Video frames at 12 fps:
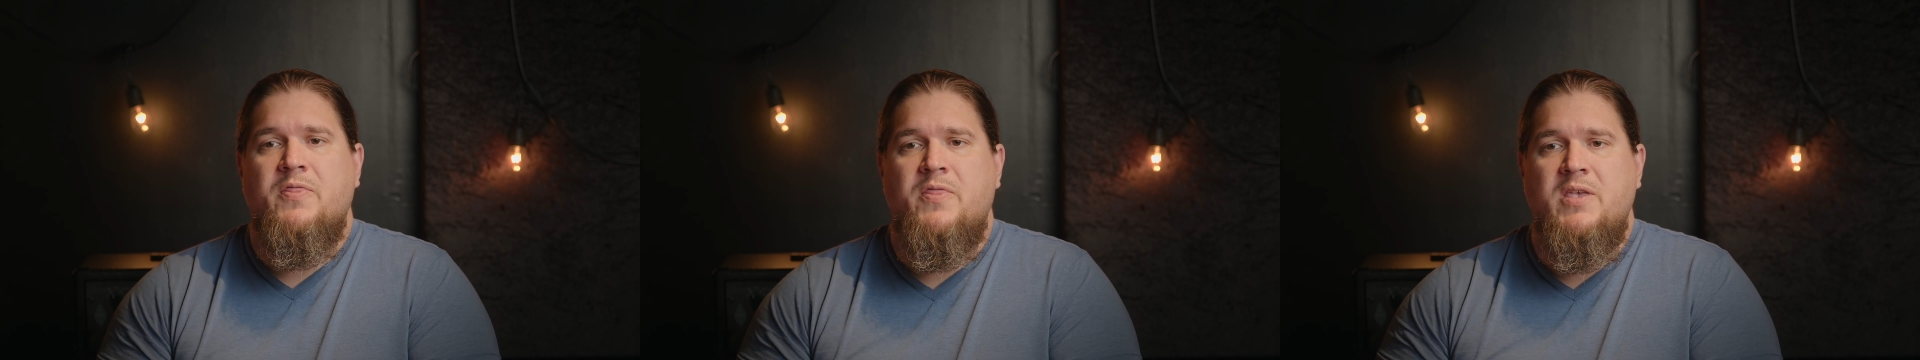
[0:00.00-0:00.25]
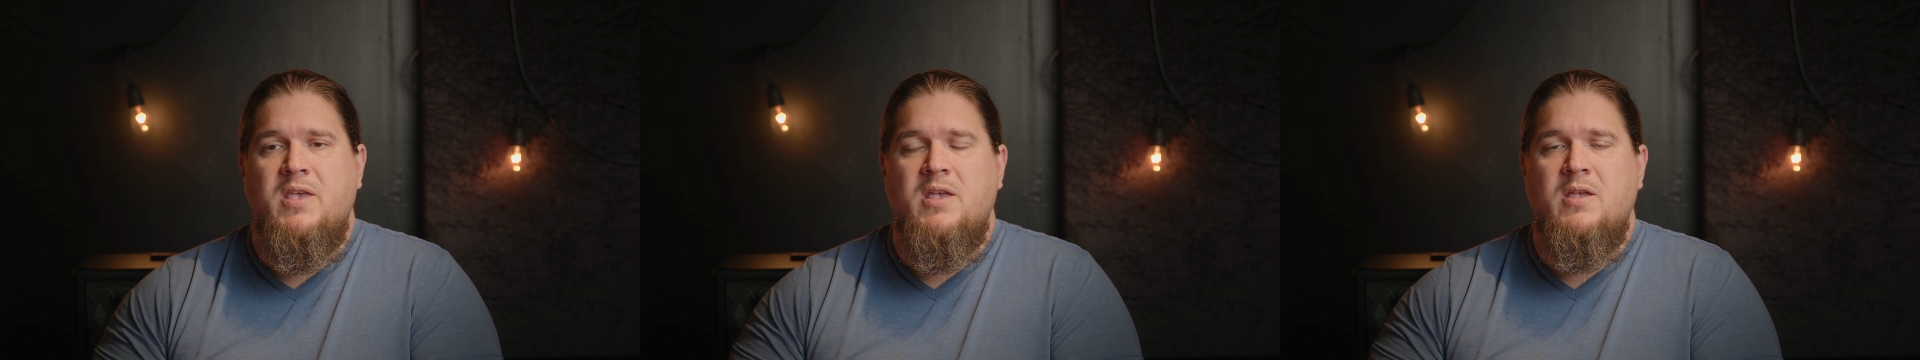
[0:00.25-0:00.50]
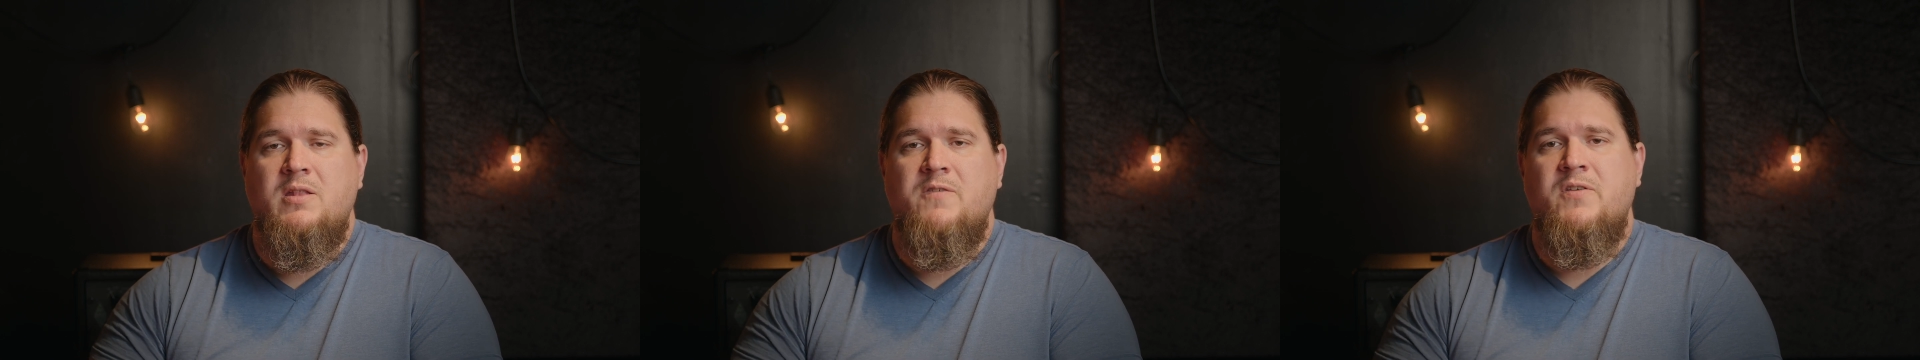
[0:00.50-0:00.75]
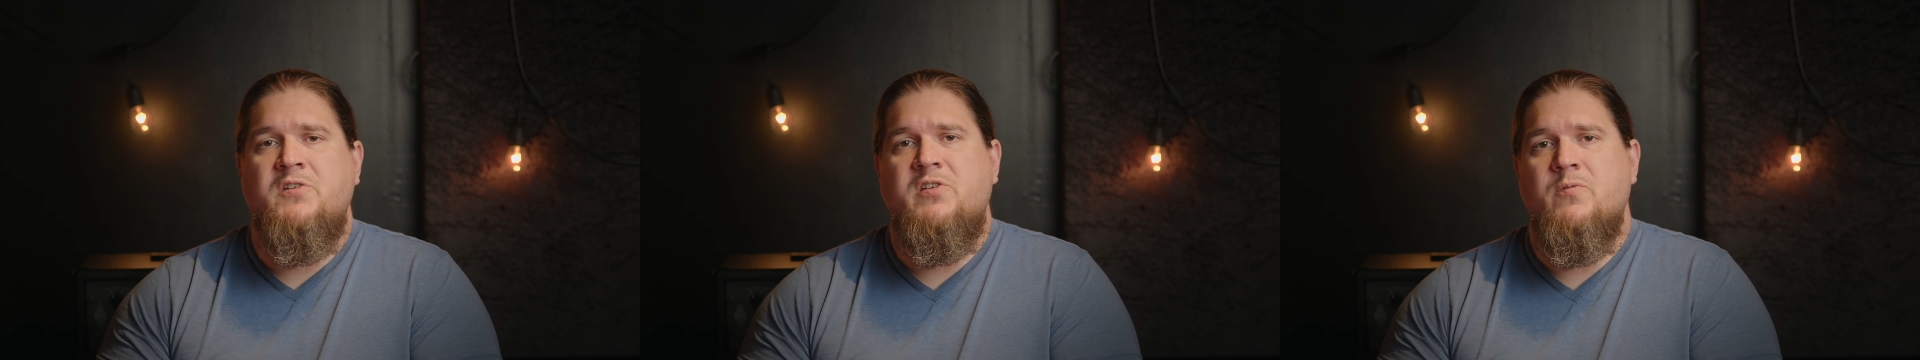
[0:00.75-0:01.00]
The
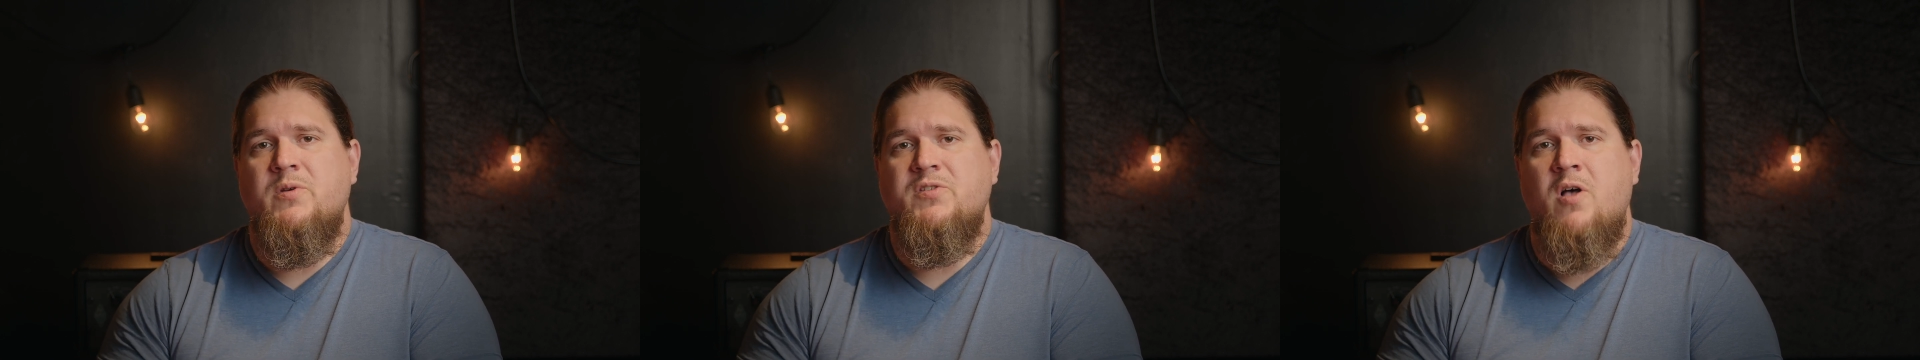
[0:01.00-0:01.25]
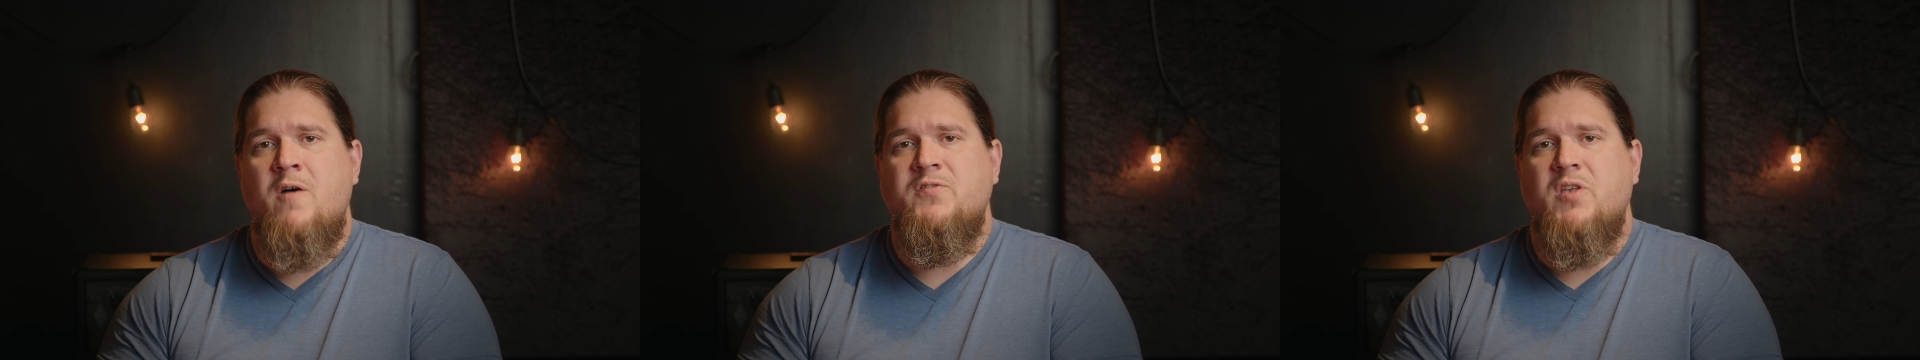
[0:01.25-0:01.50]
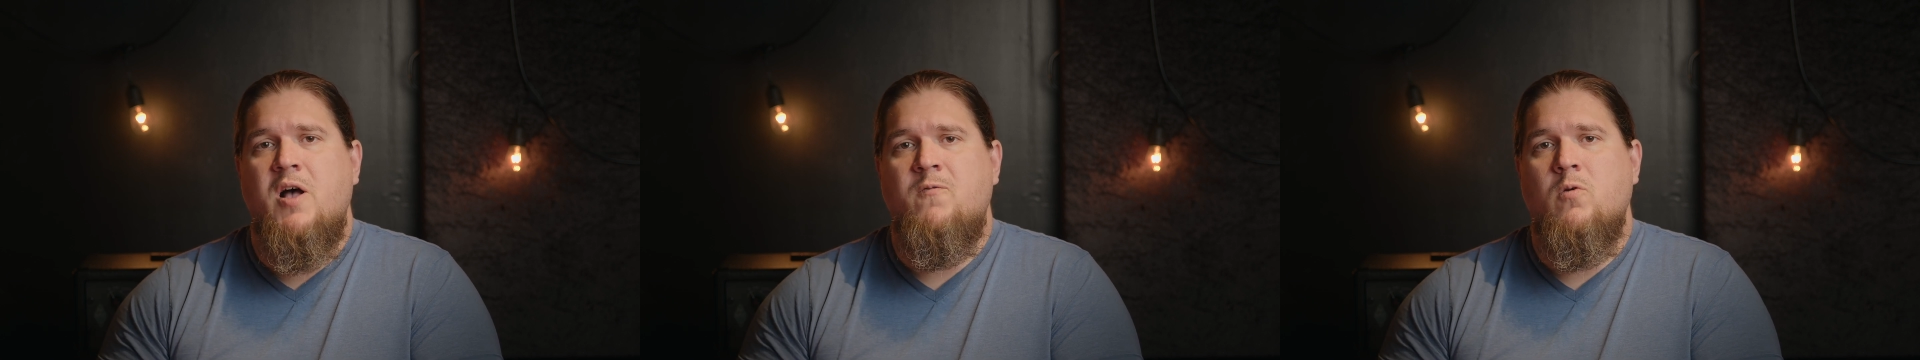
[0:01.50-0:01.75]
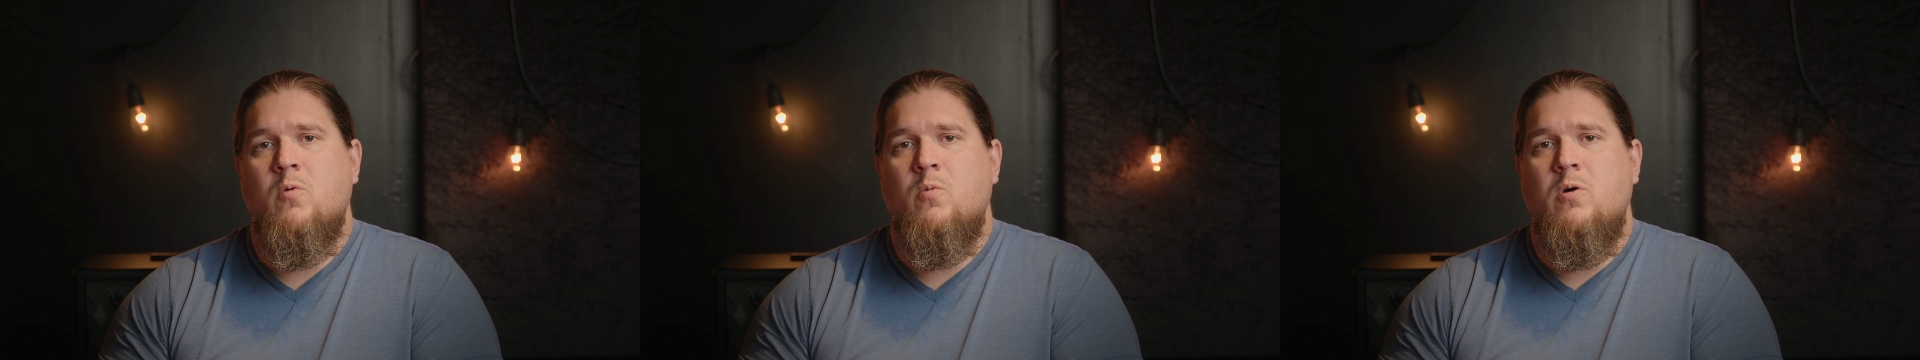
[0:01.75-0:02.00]
DaVinci Resolve
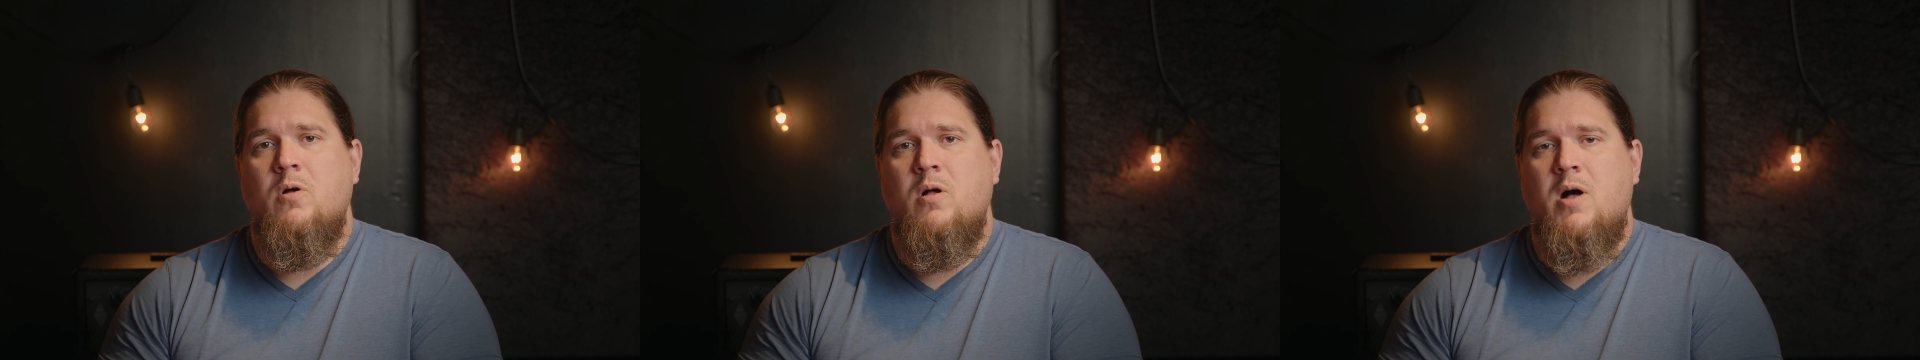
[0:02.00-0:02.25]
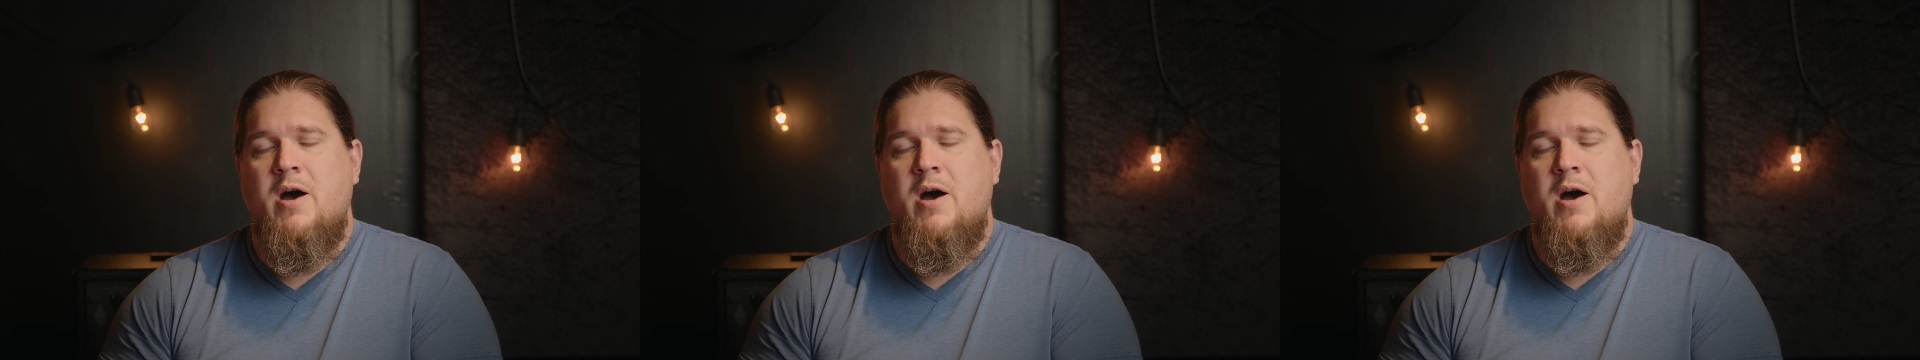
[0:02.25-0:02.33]
software will